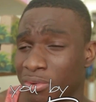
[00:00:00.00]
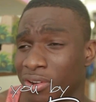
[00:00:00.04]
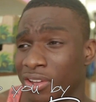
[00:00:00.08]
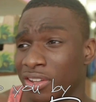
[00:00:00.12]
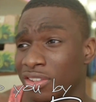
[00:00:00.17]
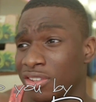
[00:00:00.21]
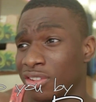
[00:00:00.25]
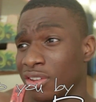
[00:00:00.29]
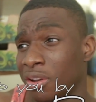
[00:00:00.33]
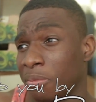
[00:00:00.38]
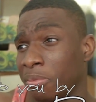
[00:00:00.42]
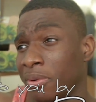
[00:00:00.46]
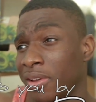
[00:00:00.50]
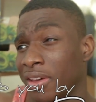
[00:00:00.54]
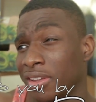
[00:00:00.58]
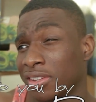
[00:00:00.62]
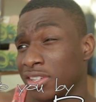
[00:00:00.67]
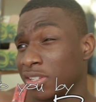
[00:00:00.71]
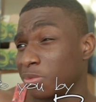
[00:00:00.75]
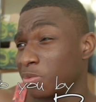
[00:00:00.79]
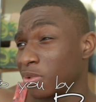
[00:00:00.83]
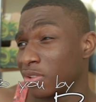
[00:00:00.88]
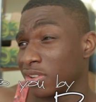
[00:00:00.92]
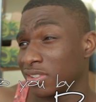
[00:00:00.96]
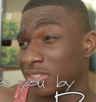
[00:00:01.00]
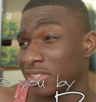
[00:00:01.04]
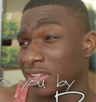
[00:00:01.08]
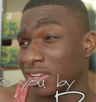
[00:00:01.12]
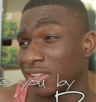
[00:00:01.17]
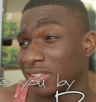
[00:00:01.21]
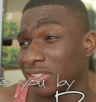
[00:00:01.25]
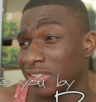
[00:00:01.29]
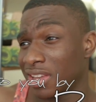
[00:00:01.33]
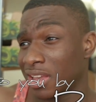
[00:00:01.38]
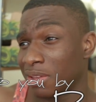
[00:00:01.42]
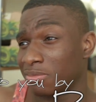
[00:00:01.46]
is bringing to your plate just because
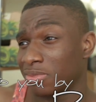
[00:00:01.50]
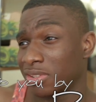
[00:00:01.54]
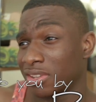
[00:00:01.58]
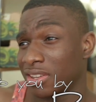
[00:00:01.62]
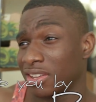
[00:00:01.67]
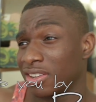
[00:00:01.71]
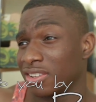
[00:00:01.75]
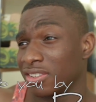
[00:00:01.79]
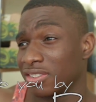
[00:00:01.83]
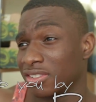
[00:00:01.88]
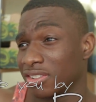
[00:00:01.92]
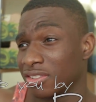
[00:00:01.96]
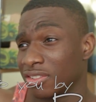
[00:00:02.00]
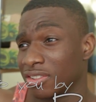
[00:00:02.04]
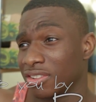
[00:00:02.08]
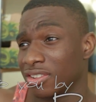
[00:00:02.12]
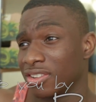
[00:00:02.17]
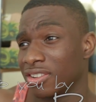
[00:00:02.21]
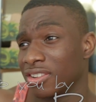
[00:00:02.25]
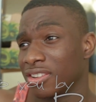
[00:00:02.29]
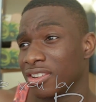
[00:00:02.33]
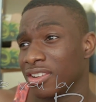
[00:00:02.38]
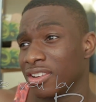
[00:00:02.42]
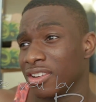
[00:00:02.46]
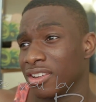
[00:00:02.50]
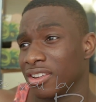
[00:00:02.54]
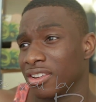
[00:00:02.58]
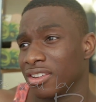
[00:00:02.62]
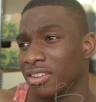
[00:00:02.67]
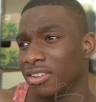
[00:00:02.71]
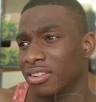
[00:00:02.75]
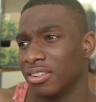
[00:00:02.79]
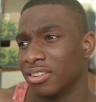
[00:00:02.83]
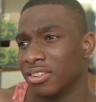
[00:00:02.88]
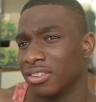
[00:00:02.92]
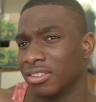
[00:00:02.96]
they're the same skin as you.
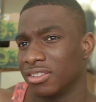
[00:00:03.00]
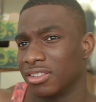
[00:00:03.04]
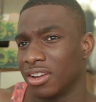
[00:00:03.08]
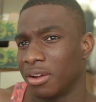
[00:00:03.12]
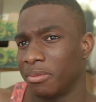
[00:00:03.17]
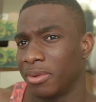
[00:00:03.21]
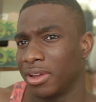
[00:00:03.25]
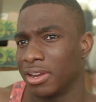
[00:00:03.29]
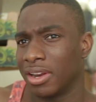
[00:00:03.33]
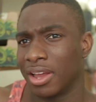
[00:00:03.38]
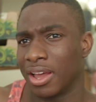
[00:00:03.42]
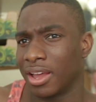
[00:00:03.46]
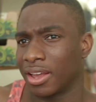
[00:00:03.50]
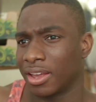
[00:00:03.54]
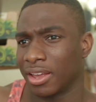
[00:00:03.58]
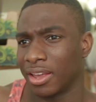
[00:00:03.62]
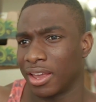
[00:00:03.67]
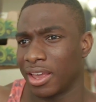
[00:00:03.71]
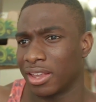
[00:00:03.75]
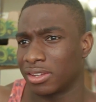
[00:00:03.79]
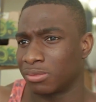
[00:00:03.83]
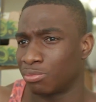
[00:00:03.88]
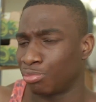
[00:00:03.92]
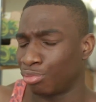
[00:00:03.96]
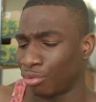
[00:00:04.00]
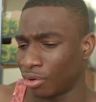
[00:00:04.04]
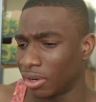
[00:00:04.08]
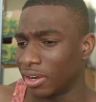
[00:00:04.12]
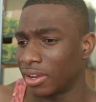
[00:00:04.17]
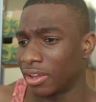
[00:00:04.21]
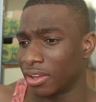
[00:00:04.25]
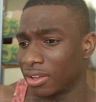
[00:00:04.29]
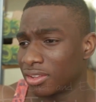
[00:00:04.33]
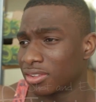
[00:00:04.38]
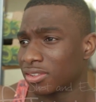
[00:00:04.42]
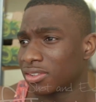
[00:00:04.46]
Do you know what I mean? Like, it's
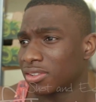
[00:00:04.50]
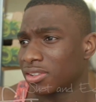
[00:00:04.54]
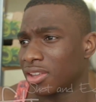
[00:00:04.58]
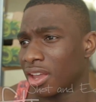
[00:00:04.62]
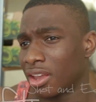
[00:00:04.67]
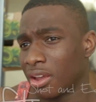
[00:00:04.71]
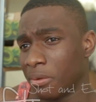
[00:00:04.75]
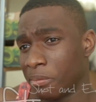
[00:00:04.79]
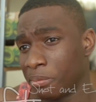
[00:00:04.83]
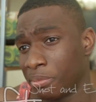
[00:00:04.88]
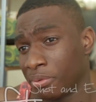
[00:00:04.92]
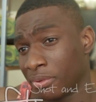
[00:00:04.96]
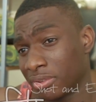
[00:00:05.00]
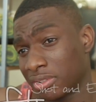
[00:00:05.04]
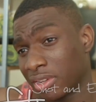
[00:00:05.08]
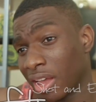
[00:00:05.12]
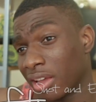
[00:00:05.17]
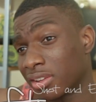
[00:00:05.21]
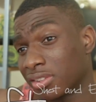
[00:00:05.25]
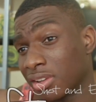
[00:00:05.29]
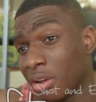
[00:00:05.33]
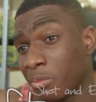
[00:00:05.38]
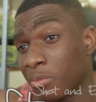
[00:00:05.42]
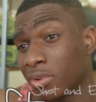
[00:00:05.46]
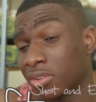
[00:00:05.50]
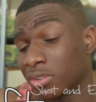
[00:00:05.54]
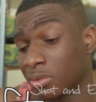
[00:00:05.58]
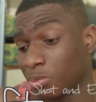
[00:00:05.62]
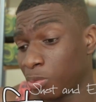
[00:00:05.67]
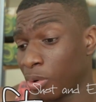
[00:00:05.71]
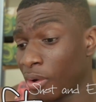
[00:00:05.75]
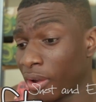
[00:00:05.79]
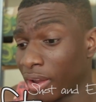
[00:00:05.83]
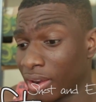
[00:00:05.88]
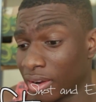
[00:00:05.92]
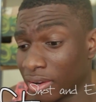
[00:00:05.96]
brilliance that
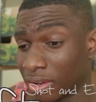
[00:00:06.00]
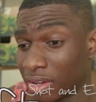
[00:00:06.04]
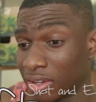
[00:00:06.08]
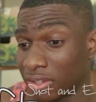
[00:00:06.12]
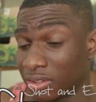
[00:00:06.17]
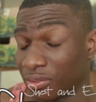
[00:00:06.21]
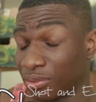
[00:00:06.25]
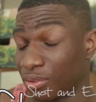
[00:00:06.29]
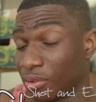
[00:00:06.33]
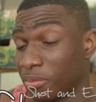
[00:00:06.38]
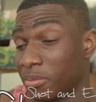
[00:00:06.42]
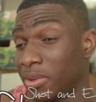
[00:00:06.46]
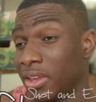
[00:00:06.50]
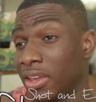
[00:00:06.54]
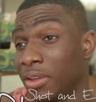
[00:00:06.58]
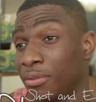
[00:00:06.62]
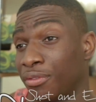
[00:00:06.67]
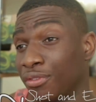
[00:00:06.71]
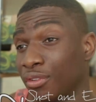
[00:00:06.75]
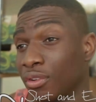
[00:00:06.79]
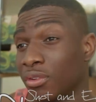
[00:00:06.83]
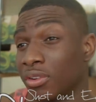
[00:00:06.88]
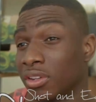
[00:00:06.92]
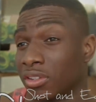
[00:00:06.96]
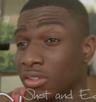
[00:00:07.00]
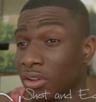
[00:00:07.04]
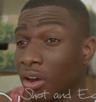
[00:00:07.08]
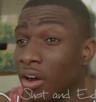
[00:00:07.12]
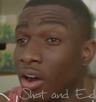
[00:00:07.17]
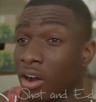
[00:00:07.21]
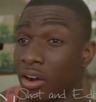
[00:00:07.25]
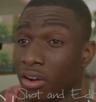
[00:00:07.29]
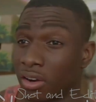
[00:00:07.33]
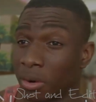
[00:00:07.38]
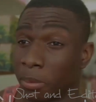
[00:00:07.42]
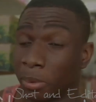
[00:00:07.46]
someone's putting, because for me, food is
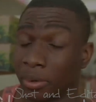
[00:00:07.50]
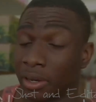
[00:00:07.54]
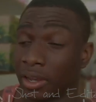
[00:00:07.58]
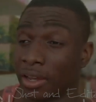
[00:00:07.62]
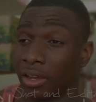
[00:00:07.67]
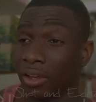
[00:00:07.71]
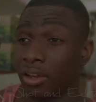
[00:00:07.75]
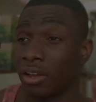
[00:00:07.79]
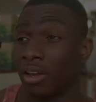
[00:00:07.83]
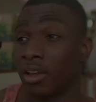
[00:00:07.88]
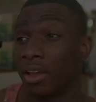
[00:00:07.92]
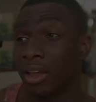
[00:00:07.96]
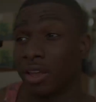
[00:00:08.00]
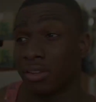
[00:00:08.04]
heart on a plate.